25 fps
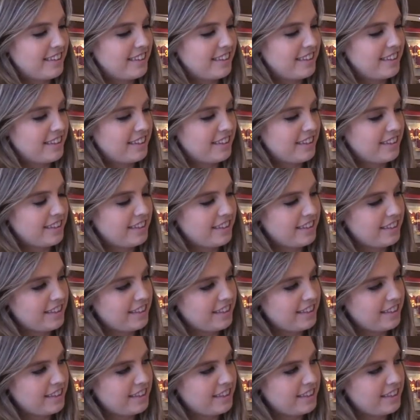
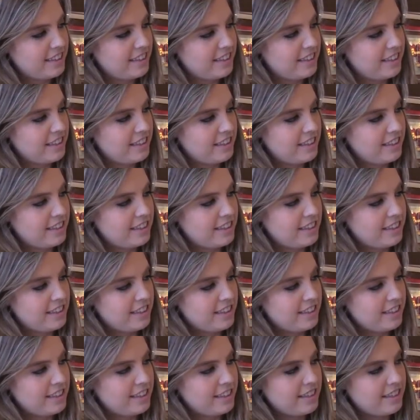
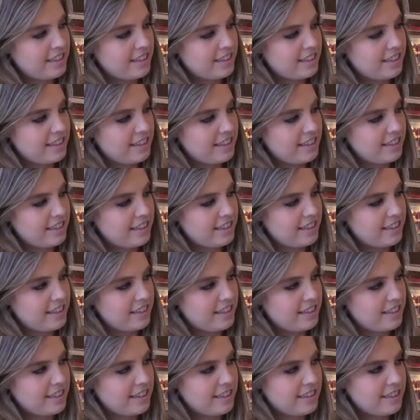
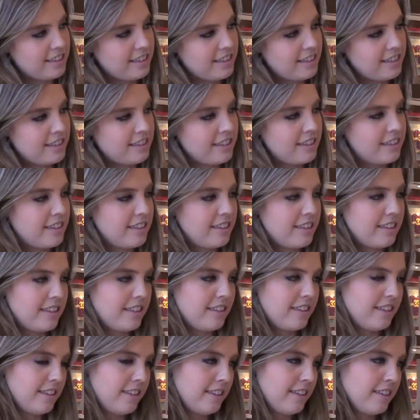
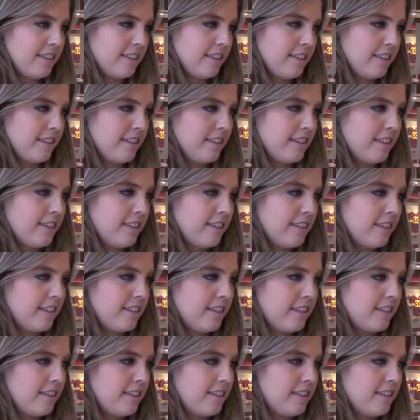
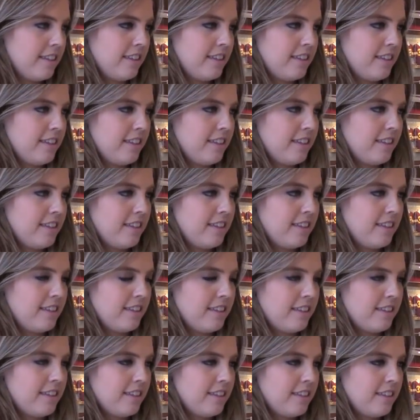
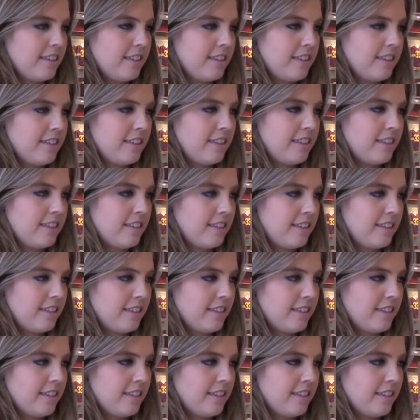This person isn't speaking.